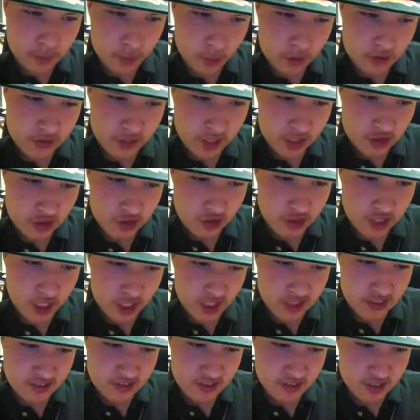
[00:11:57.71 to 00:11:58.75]
opponent's extra
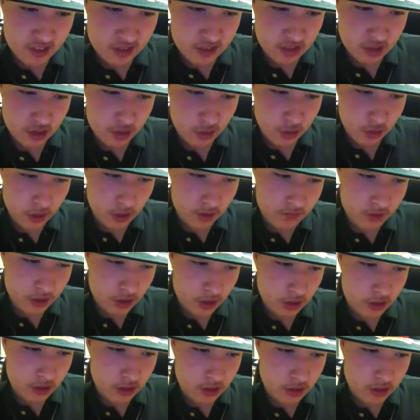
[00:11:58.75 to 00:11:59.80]
deck and send it to the
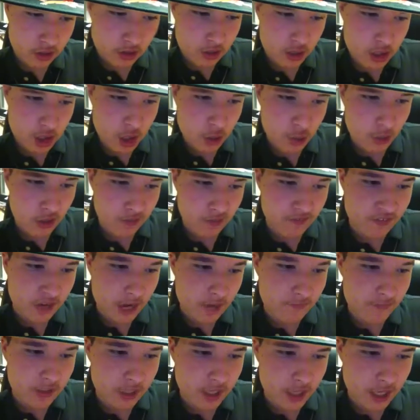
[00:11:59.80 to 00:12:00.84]
graveyard. Rank
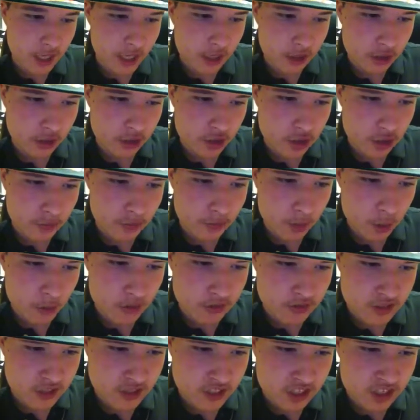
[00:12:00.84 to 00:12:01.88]
5 or higher, your
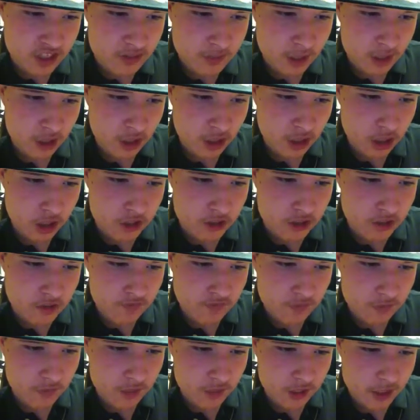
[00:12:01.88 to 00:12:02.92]
opponent sends as many cards
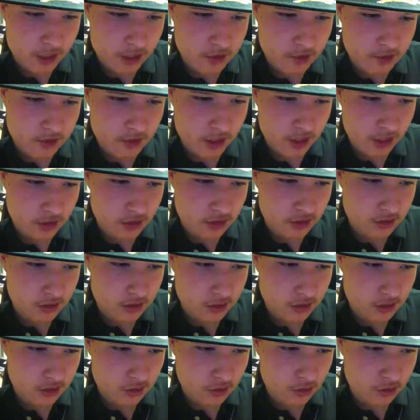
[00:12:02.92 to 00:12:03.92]
from their extra deck to the